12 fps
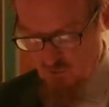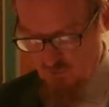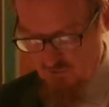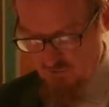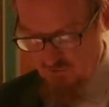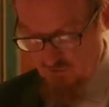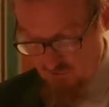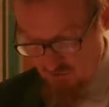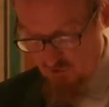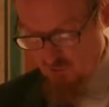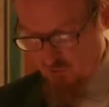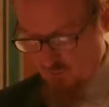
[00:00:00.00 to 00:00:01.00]

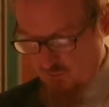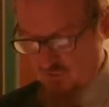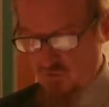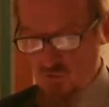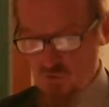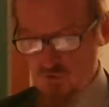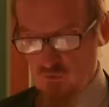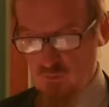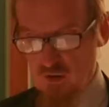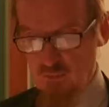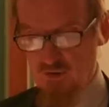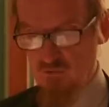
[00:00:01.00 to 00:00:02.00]
the pursuit of
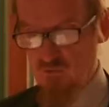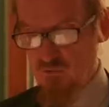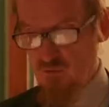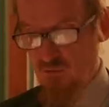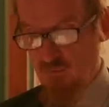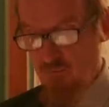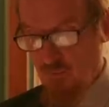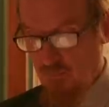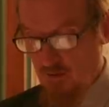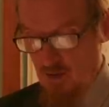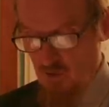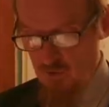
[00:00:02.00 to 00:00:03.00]
public truths
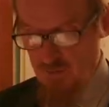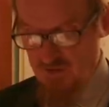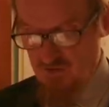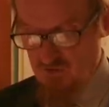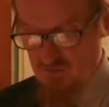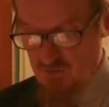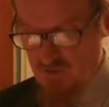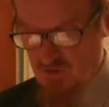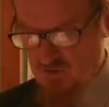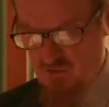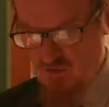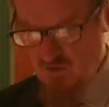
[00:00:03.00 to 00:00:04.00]
on the basis of a
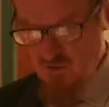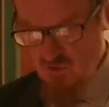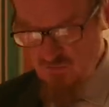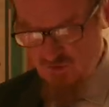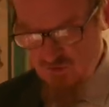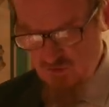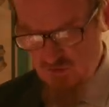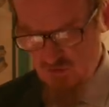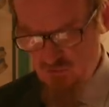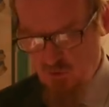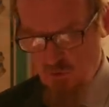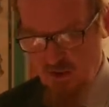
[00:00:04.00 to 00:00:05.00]
thesis that
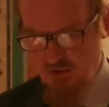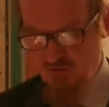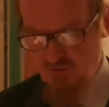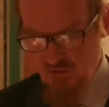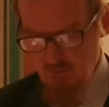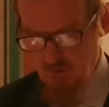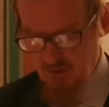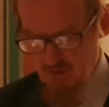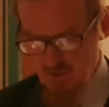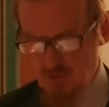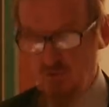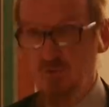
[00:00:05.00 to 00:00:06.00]
universities require a
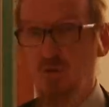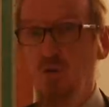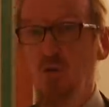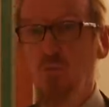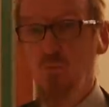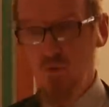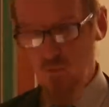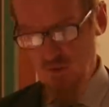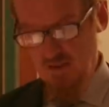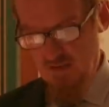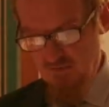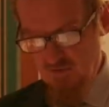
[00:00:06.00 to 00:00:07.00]
symbiosis with
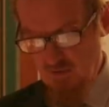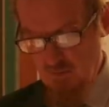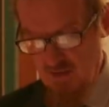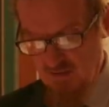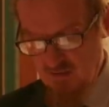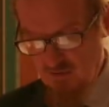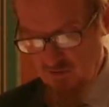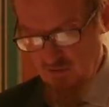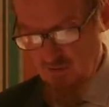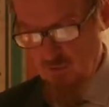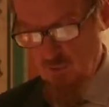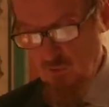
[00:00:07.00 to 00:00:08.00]
what Alastair
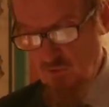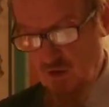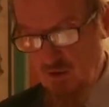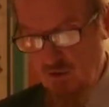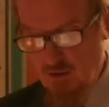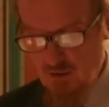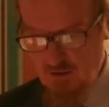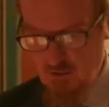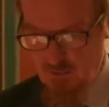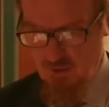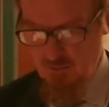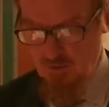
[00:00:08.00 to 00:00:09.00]
MacIntyre calls a
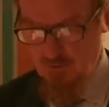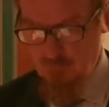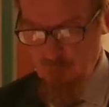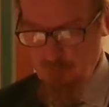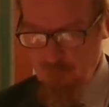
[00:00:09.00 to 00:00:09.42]
learned public.